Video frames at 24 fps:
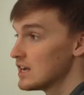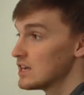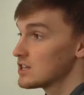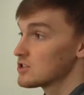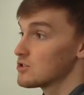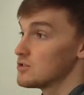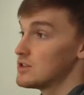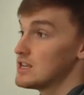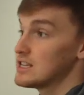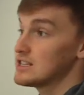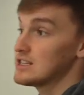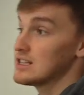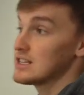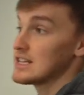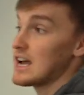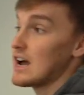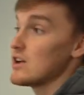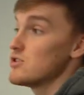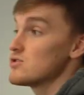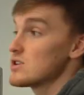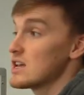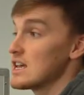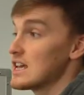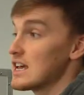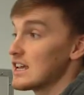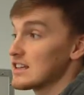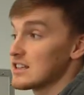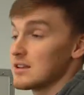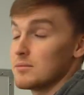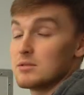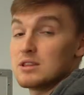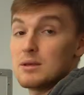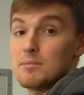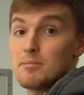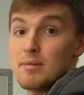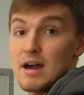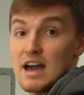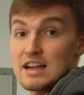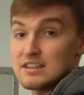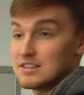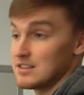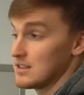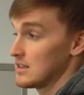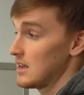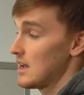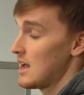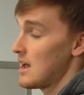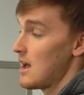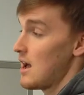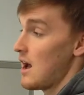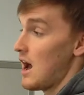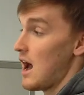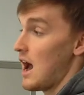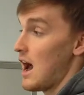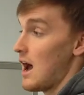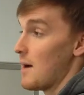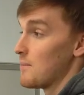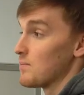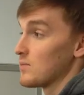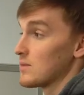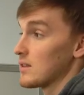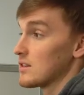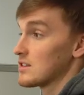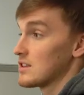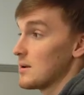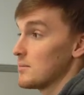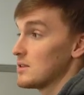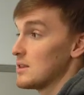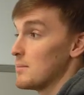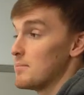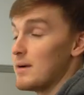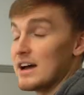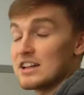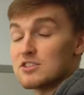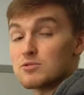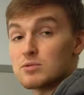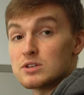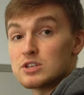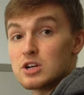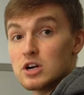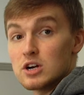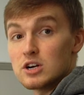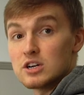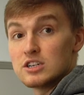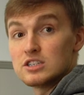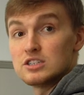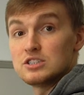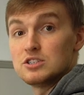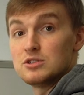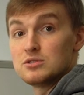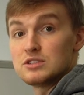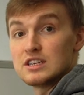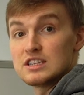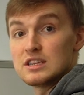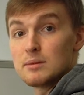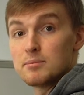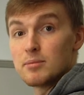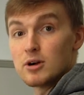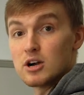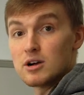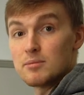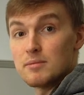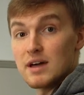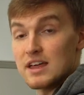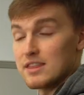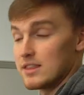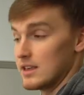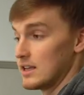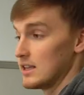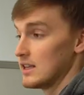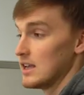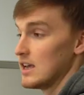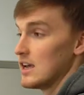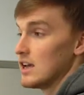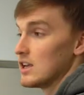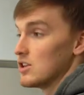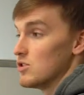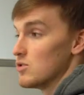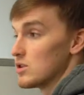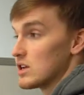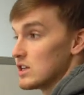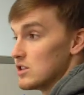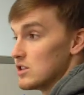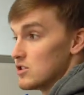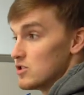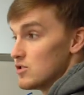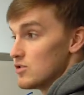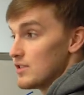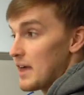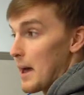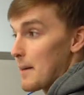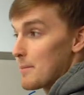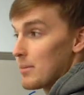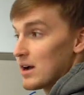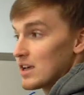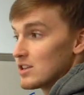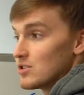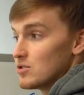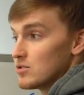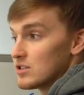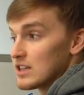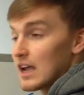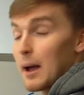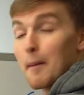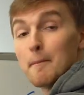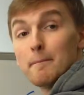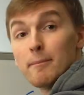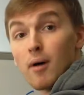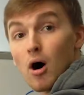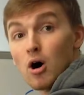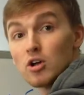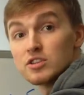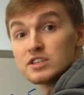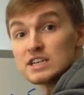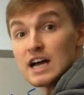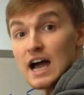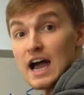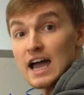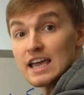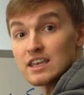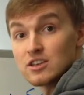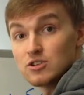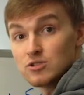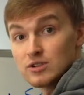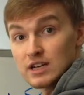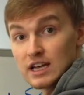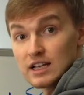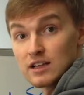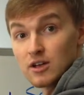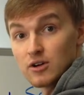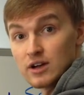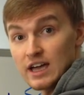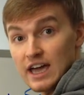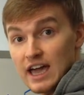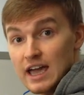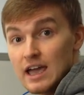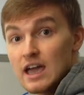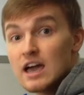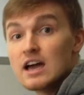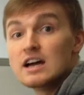So this is how you can get some of the best returns using the BRRRR method. You can do that by using a multi-unit, okay?